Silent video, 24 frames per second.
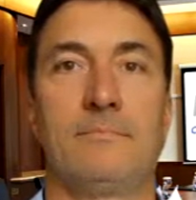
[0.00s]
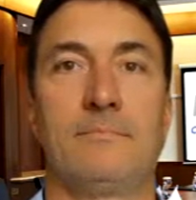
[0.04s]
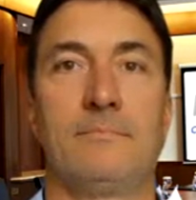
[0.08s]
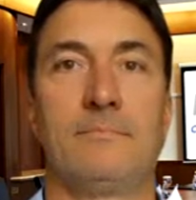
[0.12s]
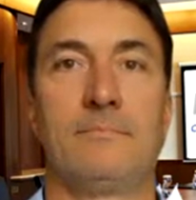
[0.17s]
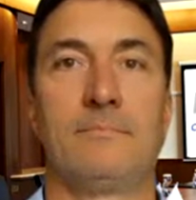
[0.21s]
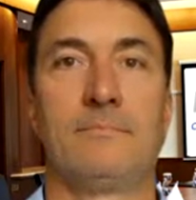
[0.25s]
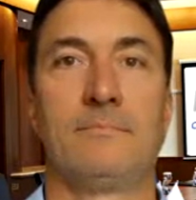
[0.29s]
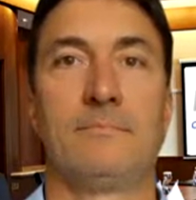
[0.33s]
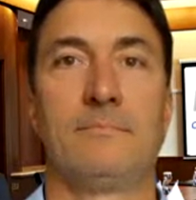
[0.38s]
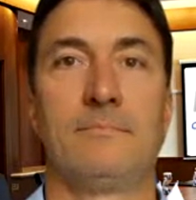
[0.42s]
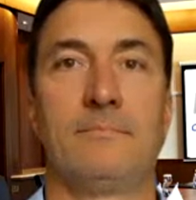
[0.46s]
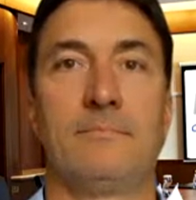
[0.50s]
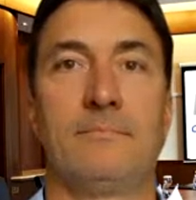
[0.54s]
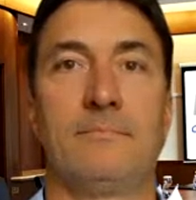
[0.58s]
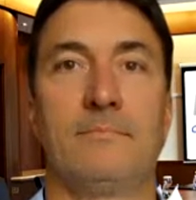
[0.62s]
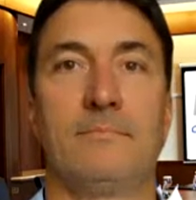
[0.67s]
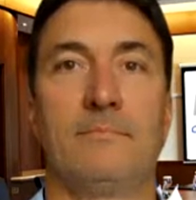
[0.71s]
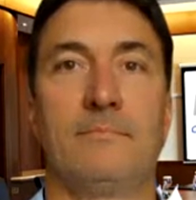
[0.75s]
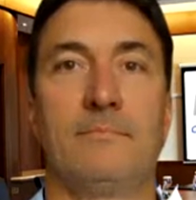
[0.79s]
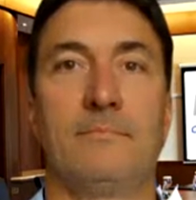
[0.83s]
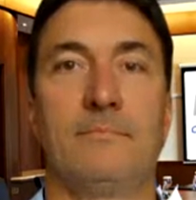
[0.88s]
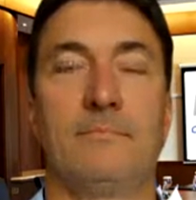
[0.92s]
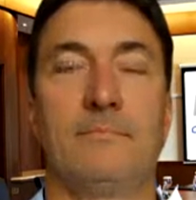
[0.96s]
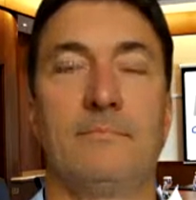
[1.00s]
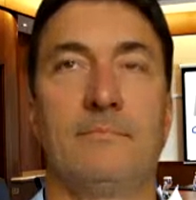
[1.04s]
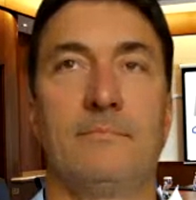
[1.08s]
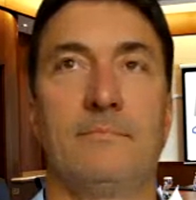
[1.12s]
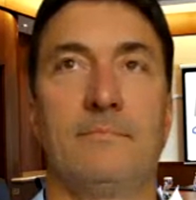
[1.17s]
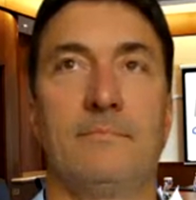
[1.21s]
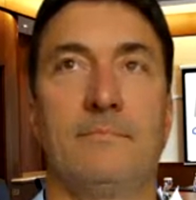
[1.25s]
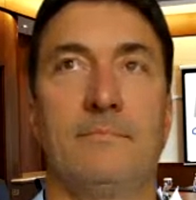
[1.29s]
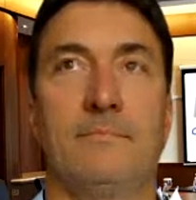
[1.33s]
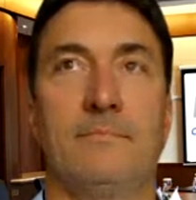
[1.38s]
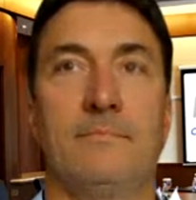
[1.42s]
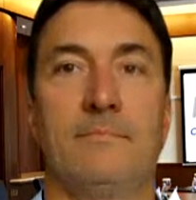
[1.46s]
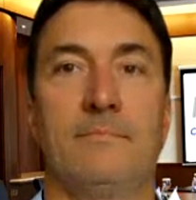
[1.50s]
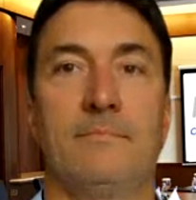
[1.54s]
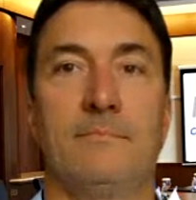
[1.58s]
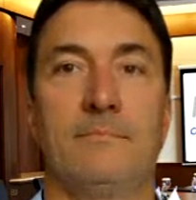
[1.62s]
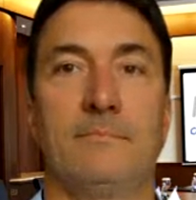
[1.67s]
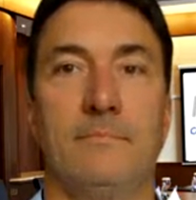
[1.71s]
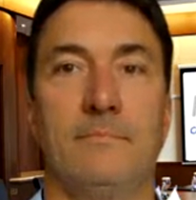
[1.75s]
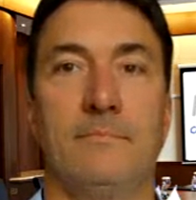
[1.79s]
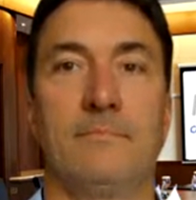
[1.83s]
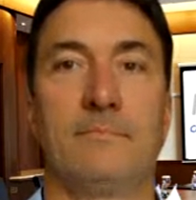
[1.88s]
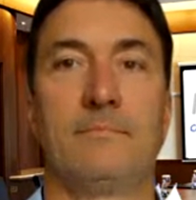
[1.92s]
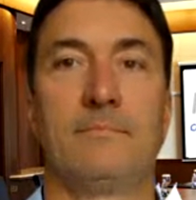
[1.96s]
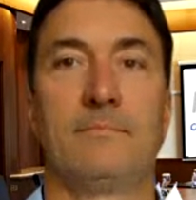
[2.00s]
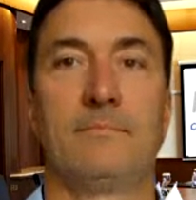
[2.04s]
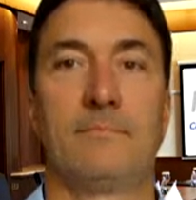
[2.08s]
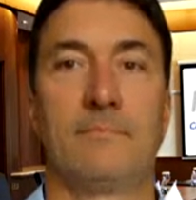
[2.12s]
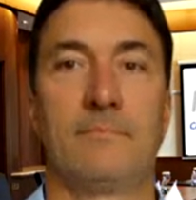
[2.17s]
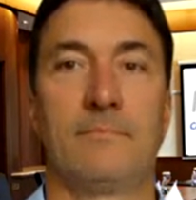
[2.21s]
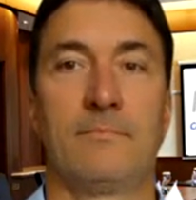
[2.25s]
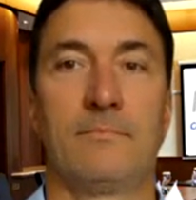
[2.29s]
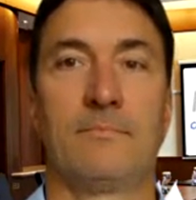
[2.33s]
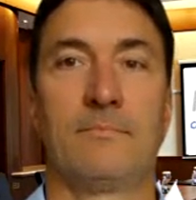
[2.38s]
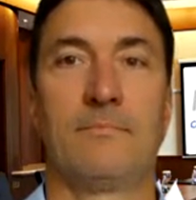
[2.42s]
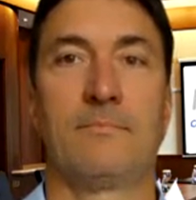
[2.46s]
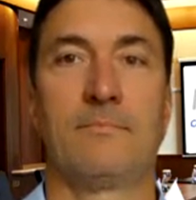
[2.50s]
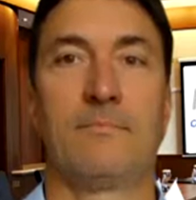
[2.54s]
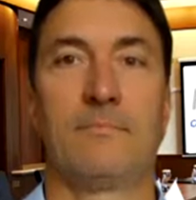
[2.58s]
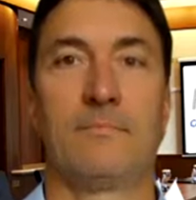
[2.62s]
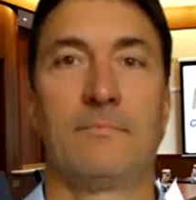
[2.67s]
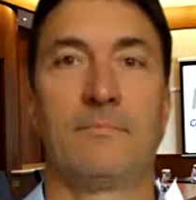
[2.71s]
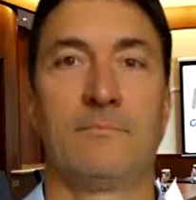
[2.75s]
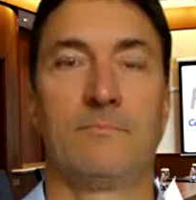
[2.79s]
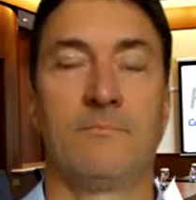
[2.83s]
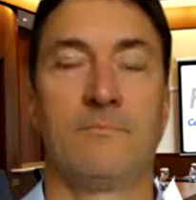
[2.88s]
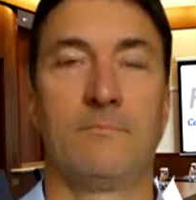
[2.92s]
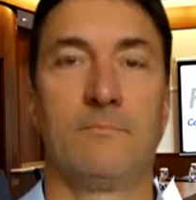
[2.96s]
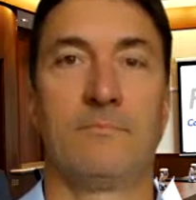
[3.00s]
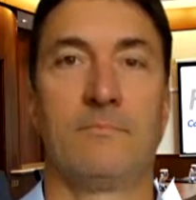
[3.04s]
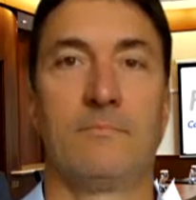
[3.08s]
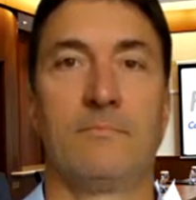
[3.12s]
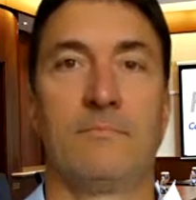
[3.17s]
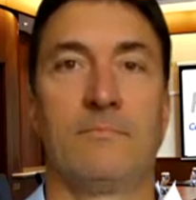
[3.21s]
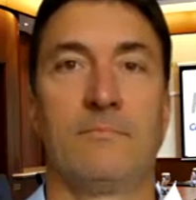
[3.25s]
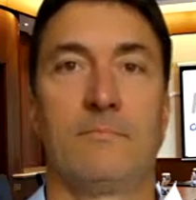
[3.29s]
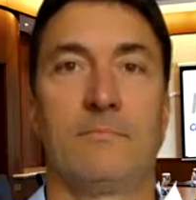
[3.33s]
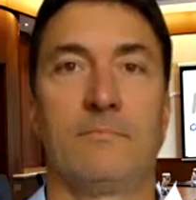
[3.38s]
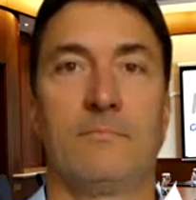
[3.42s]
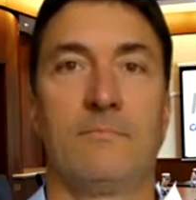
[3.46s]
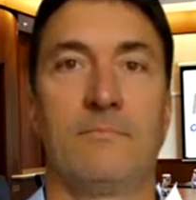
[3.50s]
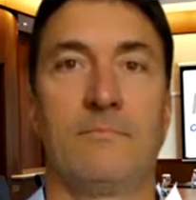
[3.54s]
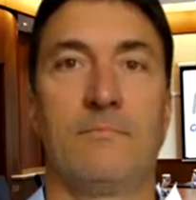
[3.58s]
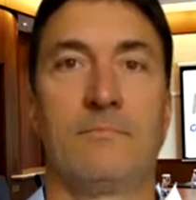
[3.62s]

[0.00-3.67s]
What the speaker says: This person isn't speaking.